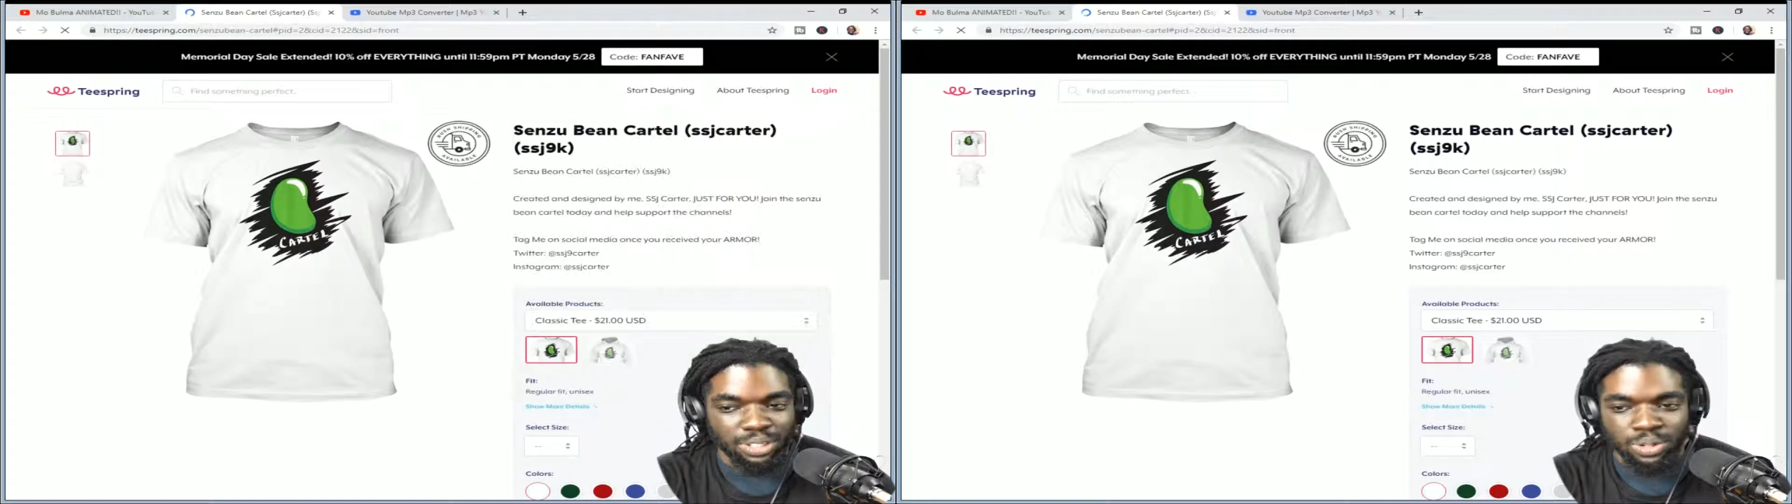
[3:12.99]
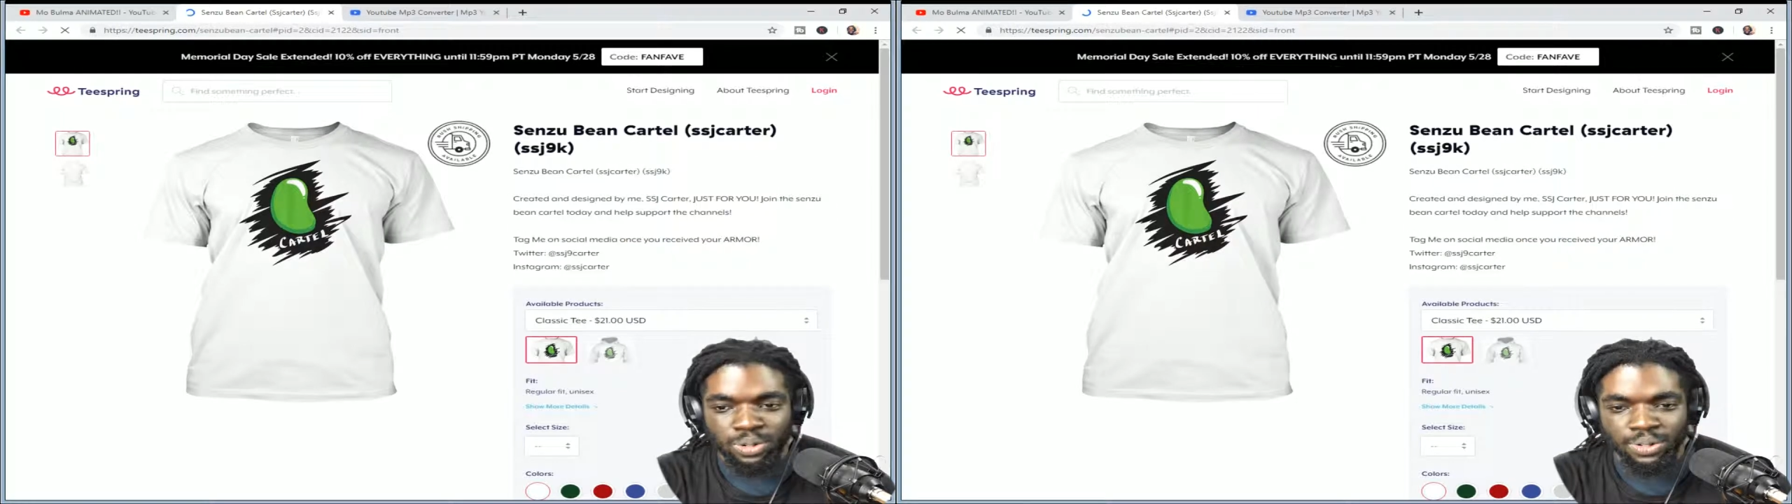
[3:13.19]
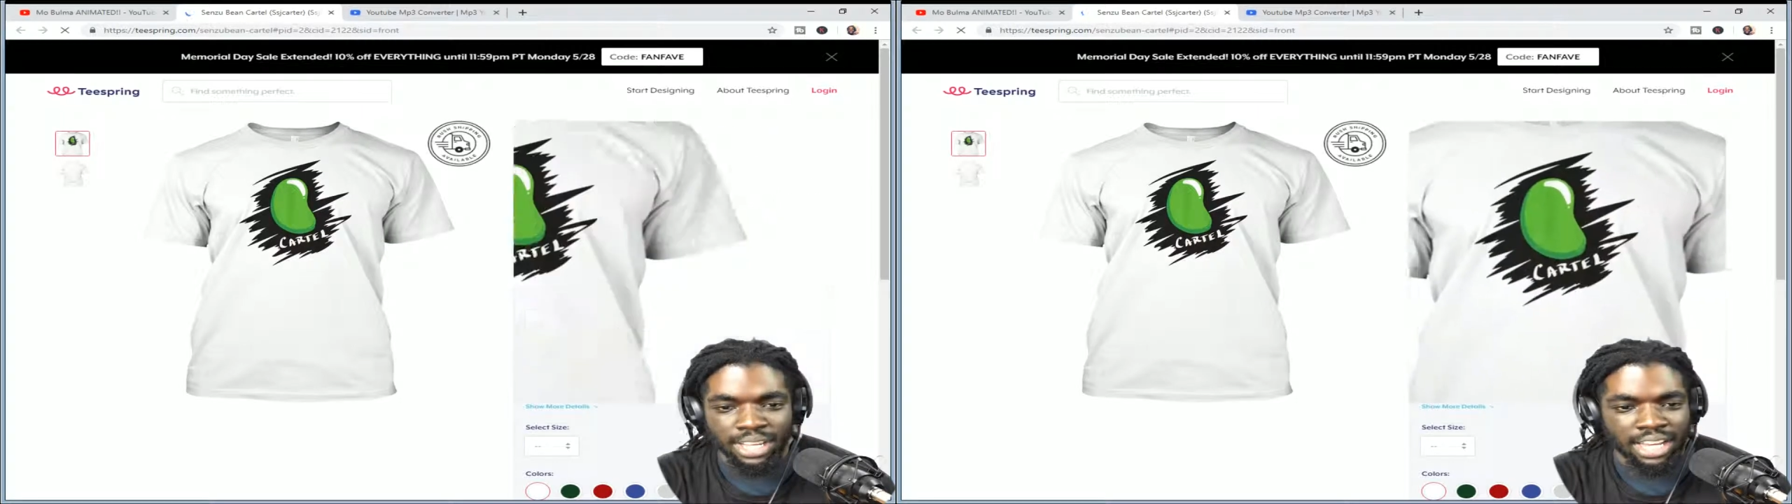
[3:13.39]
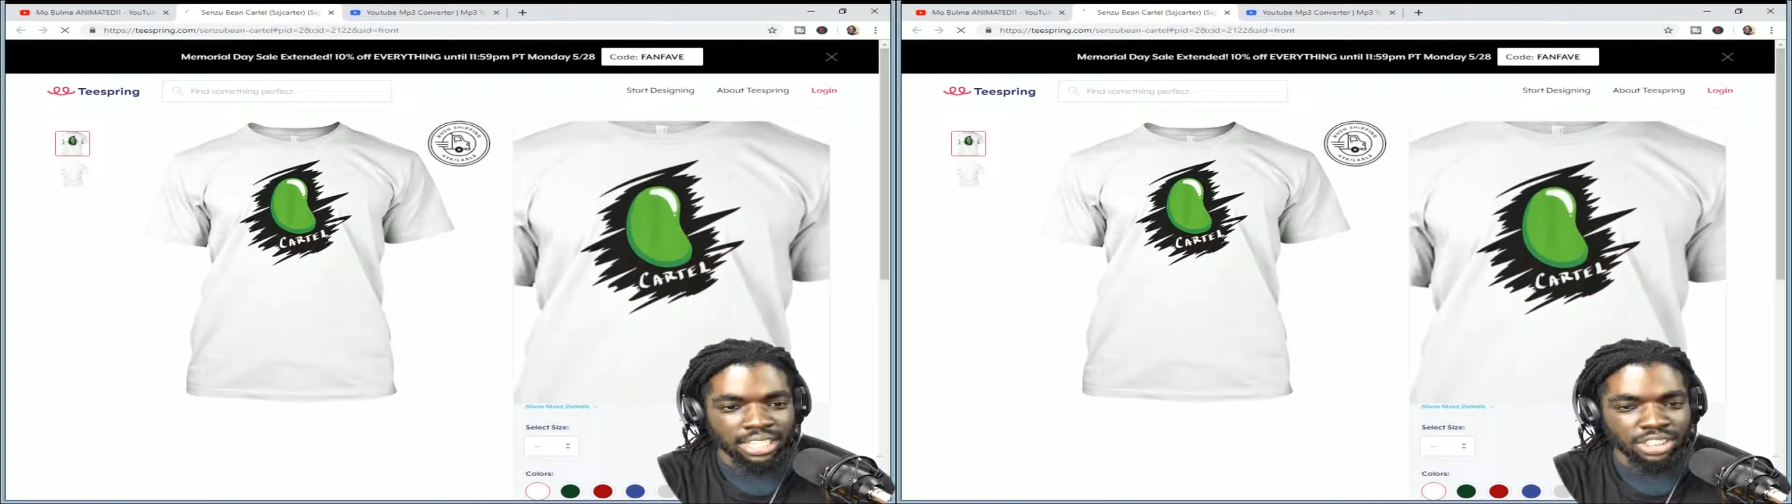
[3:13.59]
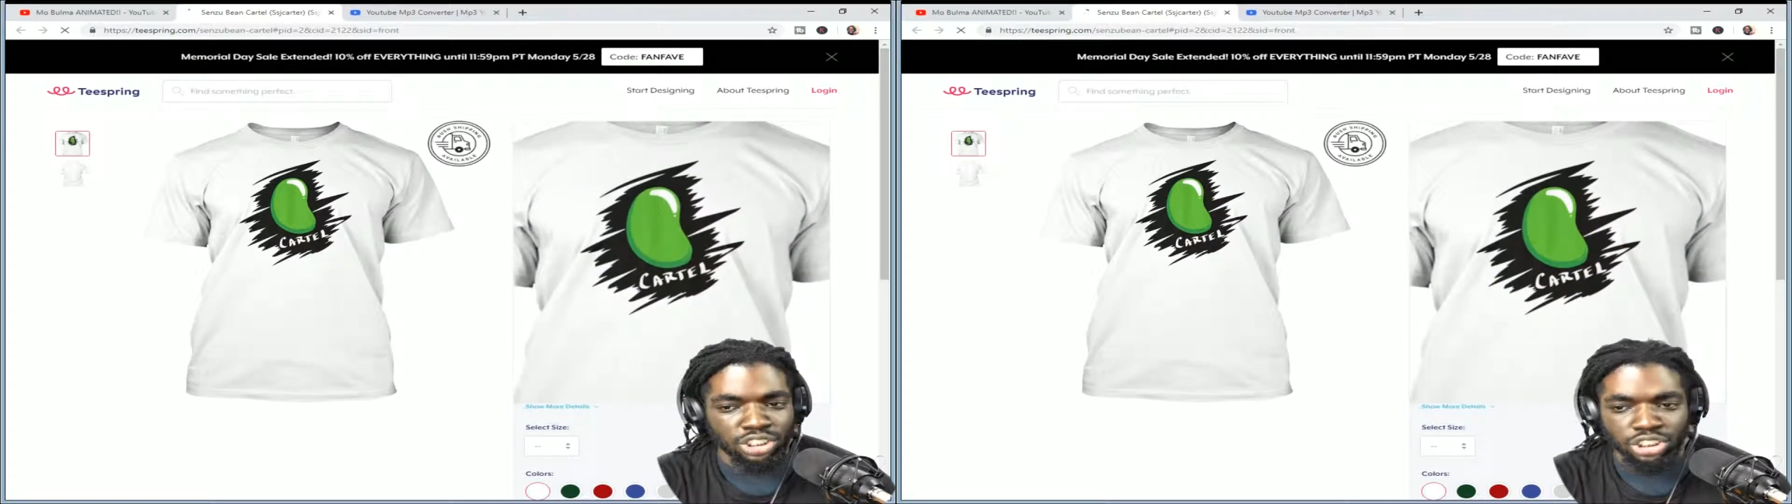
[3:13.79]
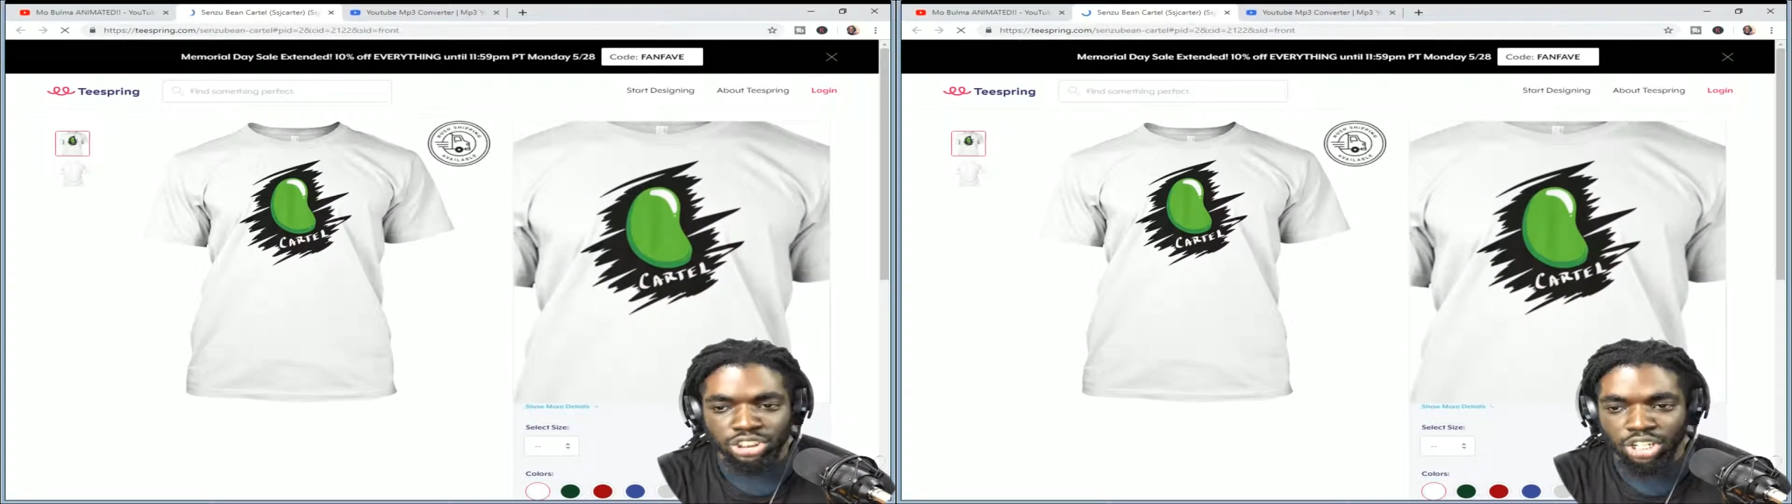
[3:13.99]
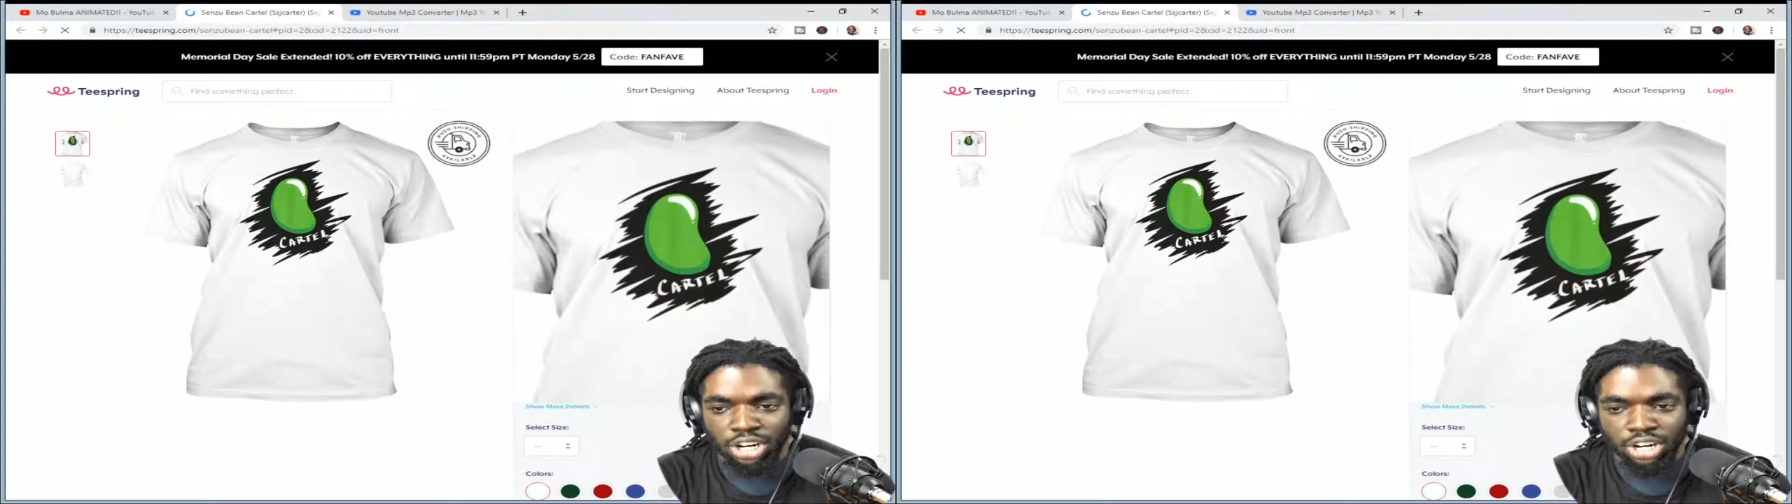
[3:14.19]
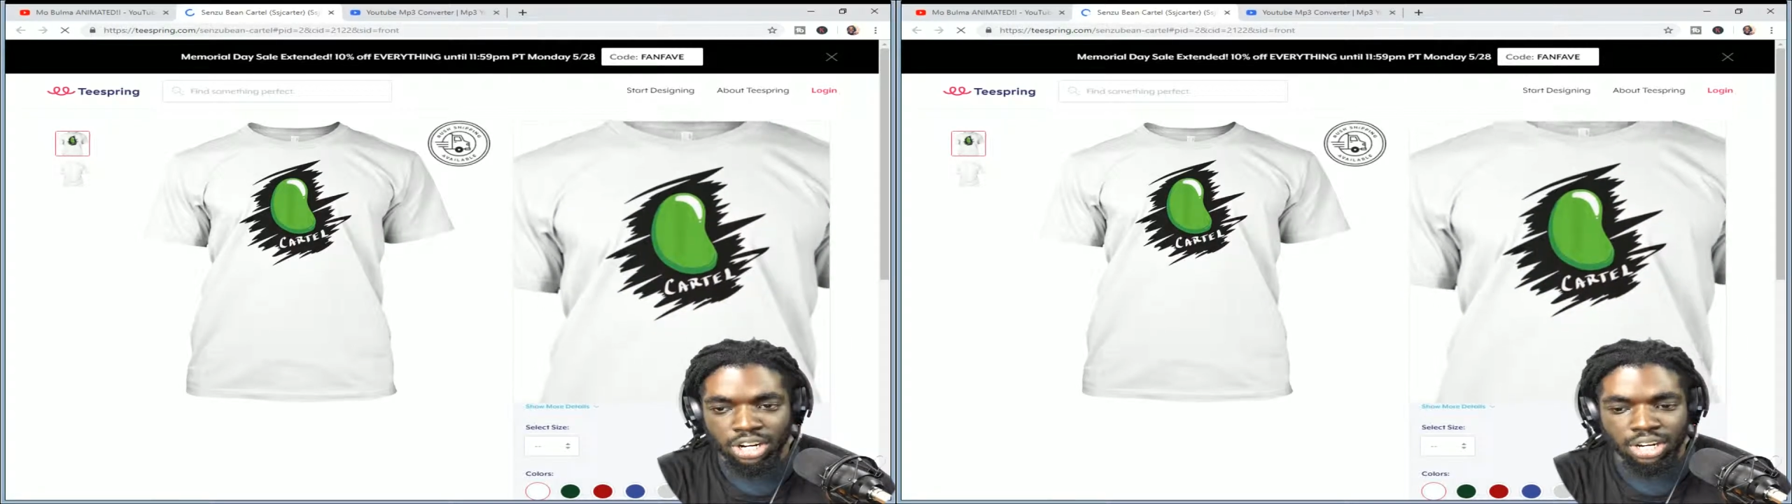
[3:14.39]
Ooh, they got the
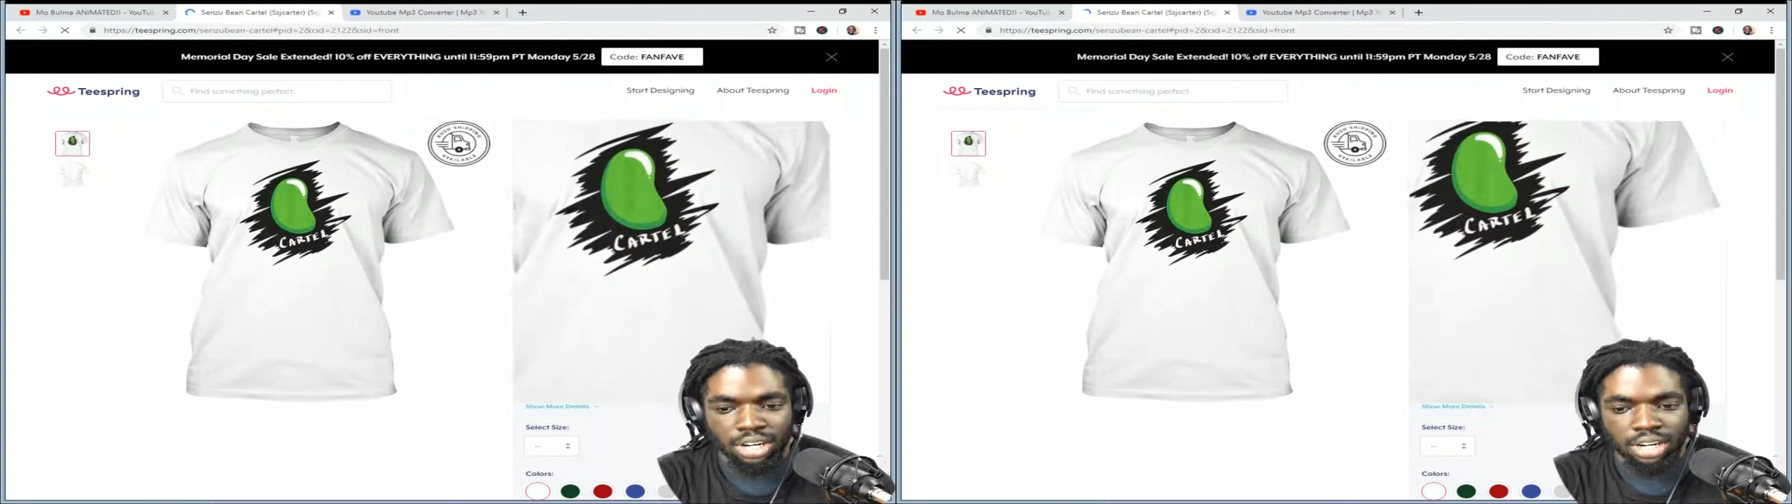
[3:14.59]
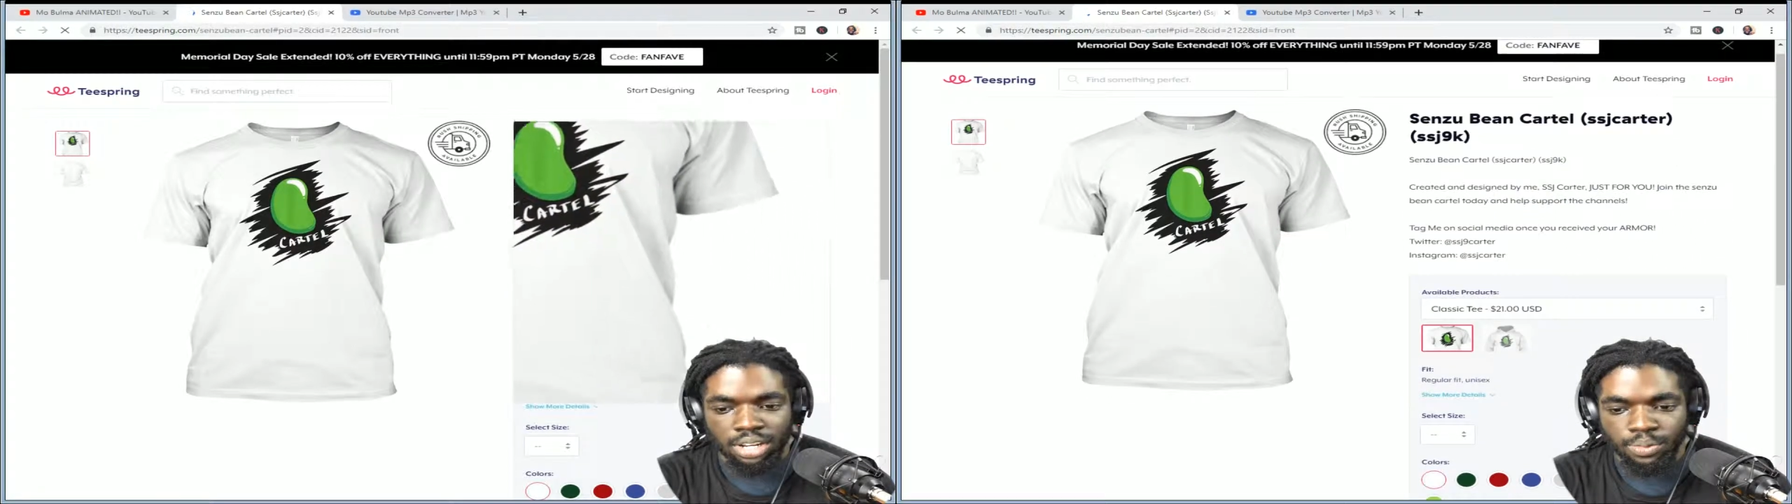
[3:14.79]
shirt.